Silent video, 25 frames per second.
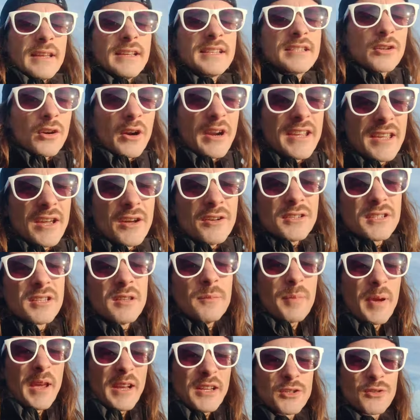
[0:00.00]
It's great going
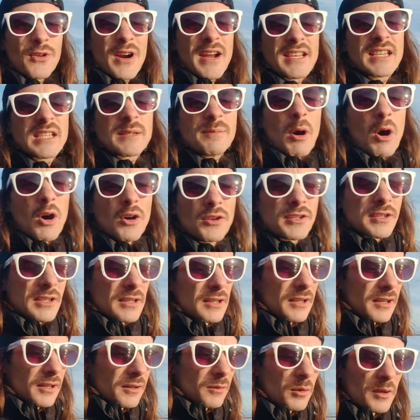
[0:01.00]
to the picturesque
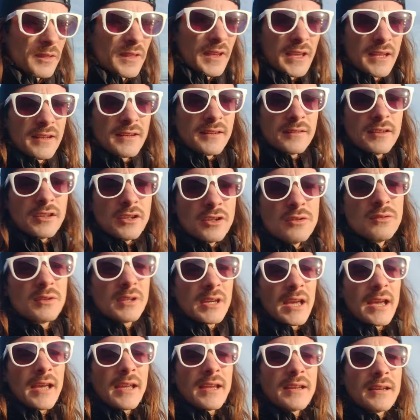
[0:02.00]
spots within the
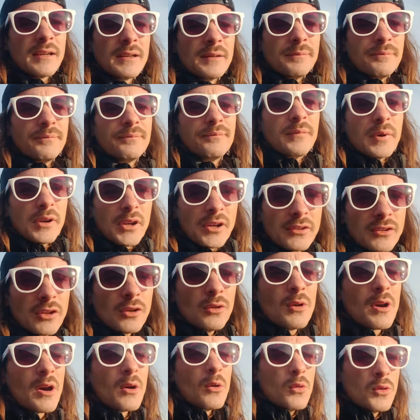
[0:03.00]
UK, but I
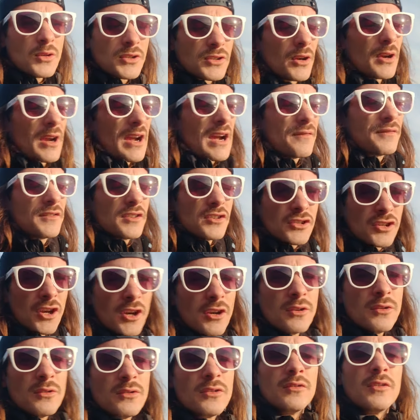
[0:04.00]
do also have to
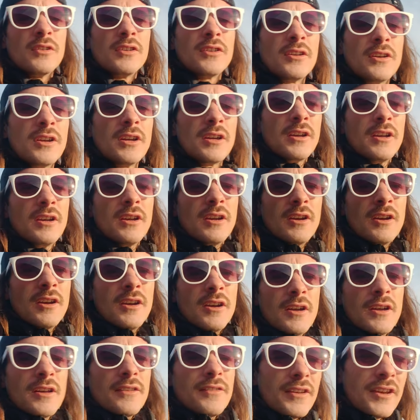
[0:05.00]
show you
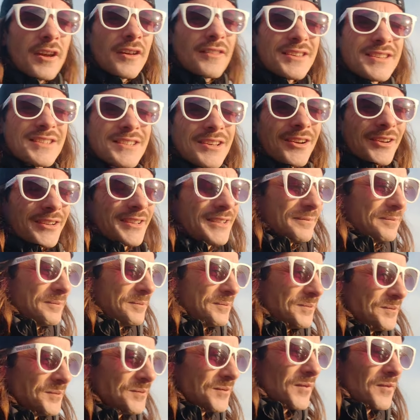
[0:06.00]
the other side,
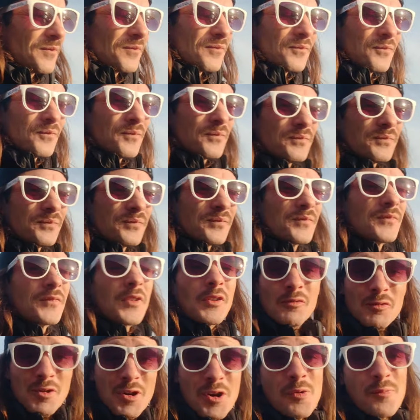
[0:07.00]

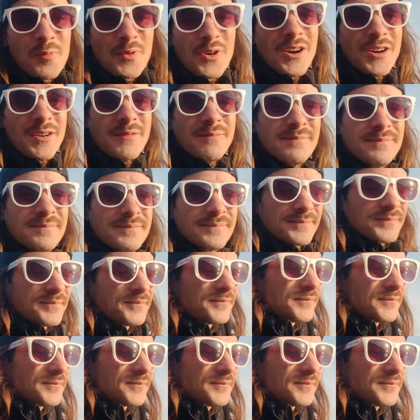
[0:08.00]
the real Britain,